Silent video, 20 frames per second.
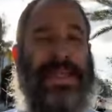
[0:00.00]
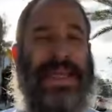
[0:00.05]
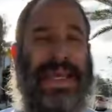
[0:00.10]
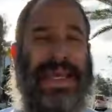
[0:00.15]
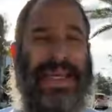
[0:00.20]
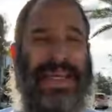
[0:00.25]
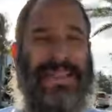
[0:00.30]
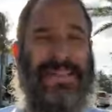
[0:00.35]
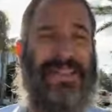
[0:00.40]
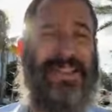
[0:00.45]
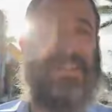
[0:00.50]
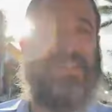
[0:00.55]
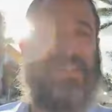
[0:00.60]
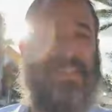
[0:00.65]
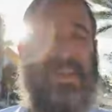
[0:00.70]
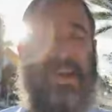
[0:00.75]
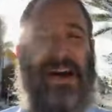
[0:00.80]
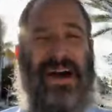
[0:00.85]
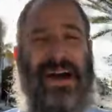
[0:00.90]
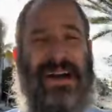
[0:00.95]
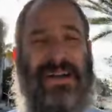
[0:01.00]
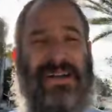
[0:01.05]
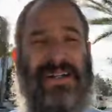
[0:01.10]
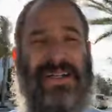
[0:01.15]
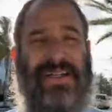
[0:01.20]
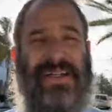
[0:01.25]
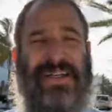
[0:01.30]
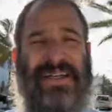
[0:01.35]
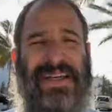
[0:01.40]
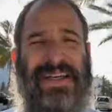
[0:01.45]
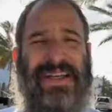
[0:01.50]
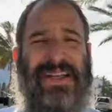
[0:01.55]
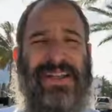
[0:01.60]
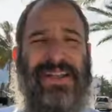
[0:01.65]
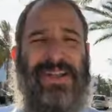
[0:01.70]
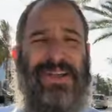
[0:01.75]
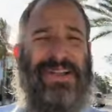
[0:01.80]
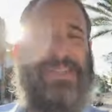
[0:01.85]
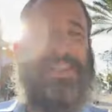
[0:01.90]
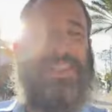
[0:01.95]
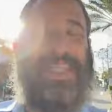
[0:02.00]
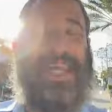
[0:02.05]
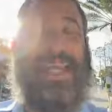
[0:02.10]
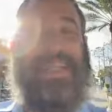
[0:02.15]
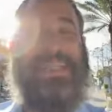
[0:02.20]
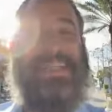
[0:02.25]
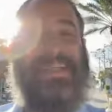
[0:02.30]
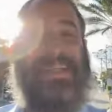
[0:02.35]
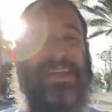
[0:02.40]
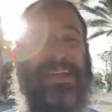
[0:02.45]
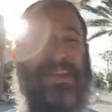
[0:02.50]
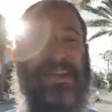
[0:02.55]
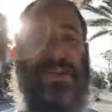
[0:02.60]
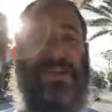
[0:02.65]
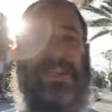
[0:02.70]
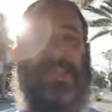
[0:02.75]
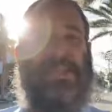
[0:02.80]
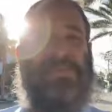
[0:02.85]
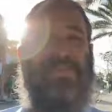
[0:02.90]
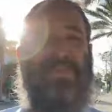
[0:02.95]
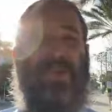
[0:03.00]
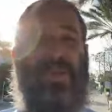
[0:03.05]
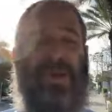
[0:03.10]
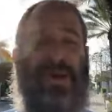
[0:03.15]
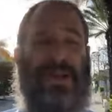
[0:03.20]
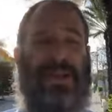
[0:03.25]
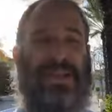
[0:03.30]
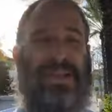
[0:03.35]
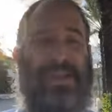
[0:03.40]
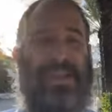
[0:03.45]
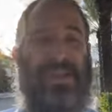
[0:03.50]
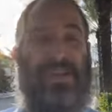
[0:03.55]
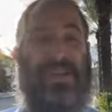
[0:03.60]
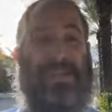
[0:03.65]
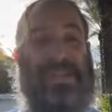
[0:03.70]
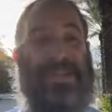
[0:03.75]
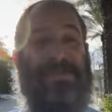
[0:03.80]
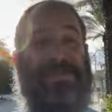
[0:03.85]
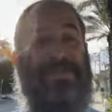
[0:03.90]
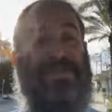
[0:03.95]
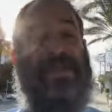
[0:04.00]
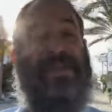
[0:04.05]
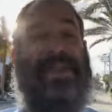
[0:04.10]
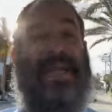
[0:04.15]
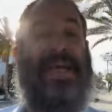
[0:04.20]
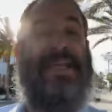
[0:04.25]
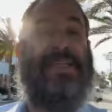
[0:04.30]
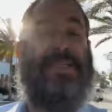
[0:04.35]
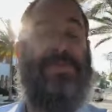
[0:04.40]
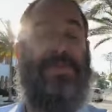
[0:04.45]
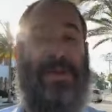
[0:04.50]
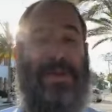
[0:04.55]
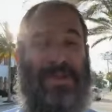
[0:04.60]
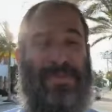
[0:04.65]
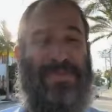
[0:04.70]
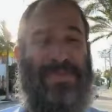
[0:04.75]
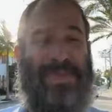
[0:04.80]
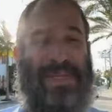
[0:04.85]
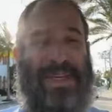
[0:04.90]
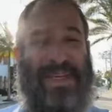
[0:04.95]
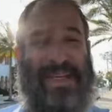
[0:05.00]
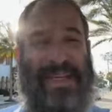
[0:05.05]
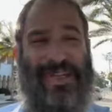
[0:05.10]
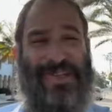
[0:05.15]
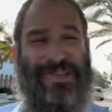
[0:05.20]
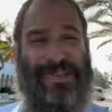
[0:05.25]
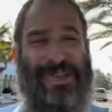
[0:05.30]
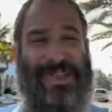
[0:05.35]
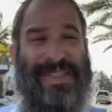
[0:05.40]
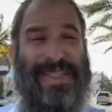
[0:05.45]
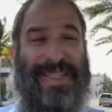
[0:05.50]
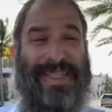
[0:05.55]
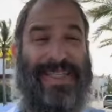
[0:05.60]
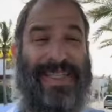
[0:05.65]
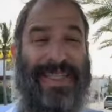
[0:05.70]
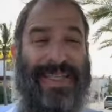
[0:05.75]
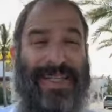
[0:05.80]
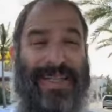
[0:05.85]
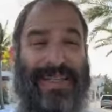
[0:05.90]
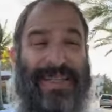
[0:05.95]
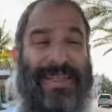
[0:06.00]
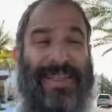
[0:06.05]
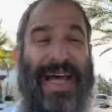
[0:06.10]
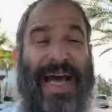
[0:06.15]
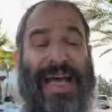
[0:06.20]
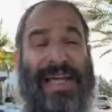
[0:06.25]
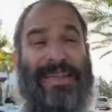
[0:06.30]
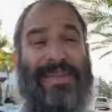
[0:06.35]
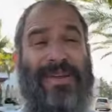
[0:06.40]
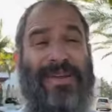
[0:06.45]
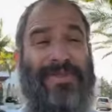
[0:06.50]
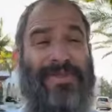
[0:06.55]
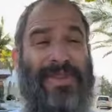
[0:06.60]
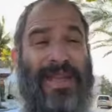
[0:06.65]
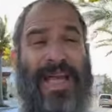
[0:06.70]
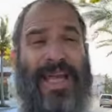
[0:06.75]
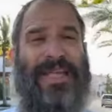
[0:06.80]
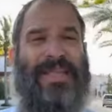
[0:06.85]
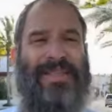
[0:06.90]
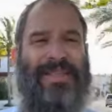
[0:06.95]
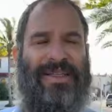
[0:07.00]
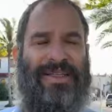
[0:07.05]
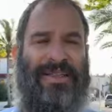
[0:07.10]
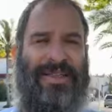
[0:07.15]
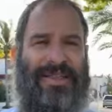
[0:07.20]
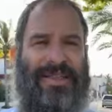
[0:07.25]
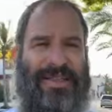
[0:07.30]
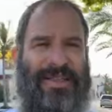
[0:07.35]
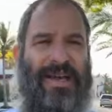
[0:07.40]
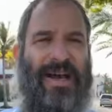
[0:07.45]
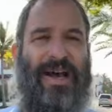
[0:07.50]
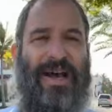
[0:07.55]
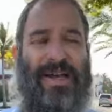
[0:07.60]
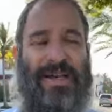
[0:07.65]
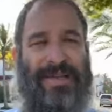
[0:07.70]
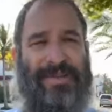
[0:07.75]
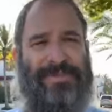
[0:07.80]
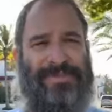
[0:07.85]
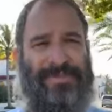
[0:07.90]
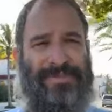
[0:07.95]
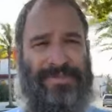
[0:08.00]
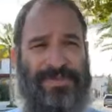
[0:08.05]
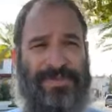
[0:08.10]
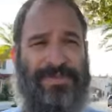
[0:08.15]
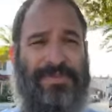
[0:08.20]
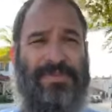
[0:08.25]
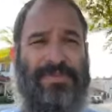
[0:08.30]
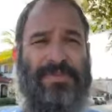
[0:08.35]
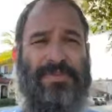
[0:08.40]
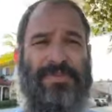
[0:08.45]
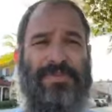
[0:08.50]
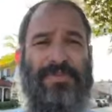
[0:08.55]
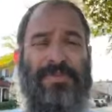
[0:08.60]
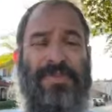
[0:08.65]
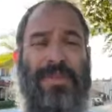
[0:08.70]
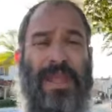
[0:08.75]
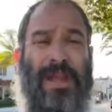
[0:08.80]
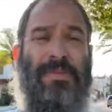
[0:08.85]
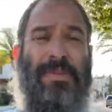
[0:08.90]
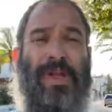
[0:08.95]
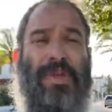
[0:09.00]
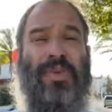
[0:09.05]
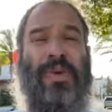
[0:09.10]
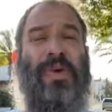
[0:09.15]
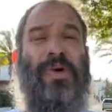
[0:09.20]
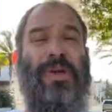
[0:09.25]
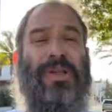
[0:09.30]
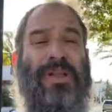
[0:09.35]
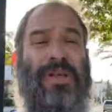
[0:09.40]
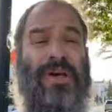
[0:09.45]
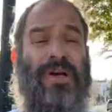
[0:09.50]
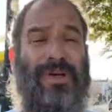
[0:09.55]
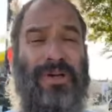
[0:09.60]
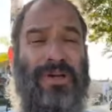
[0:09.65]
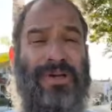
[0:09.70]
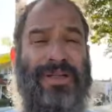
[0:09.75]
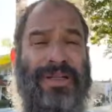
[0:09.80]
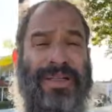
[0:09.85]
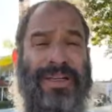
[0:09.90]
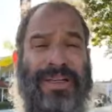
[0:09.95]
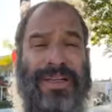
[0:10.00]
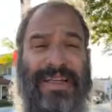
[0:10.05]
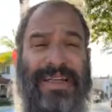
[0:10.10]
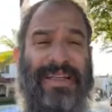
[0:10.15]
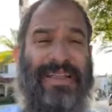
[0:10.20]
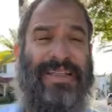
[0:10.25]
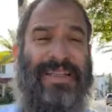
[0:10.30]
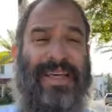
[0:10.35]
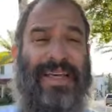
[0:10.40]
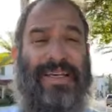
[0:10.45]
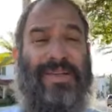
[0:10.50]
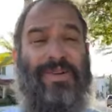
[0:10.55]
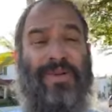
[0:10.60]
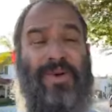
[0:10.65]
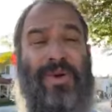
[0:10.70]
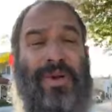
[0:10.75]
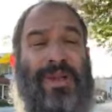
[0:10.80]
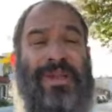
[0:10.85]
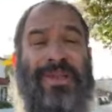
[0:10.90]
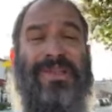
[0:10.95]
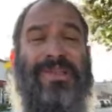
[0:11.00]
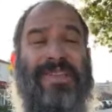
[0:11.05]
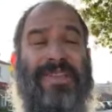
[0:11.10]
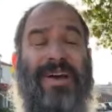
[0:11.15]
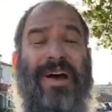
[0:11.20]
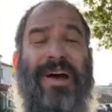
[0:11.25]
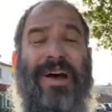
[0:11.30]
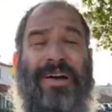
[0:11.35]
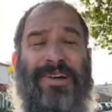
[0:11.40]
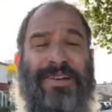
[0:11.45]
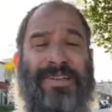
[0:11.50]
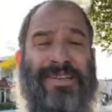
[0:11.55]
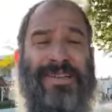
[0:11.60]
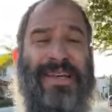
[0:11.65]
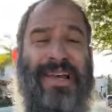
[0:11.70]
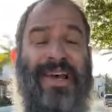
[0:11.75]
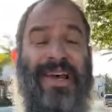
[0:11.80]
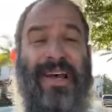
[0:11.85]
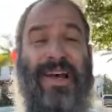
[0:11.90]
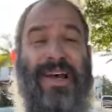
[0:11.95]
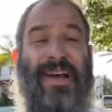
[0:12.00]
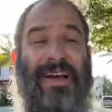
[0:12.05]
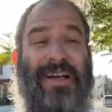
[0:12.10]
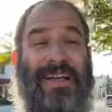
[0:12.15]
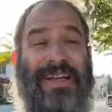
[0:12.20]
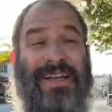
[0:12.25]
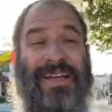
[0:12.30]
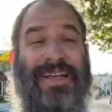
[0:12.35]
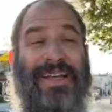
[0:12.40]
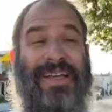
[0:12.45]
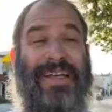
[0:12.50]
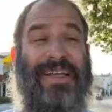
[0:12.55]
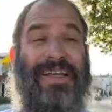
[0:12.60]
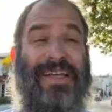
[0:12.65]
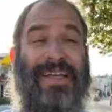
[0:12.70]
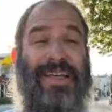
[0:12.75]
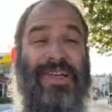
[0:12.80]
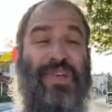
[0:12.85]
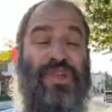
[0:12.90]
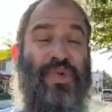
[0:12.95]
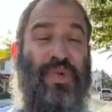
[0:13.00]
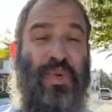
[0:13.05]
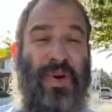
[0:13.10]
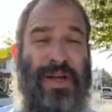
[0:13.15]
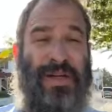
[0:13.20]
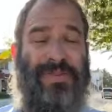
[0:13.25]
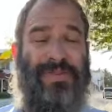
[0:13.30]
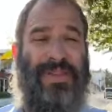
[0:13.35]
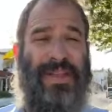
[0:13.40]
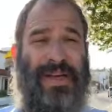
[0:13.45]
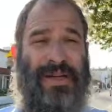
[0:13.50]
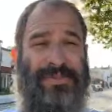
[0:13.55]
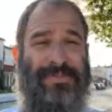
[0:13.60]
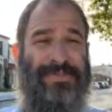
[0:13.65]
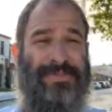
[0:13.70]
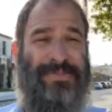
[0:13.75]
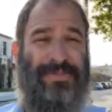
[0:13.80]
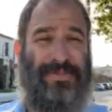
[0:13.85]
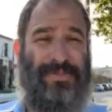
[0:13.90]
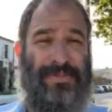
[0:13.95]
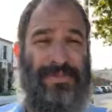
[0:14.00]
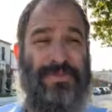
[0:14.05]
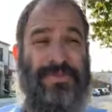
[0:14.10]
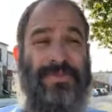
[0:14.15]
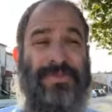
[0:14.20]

up at night at the star, it looks tiny, it looks small, it looks infinitesimal. It's just this little dot of light in the sky. But we all know that all the stars, each one of them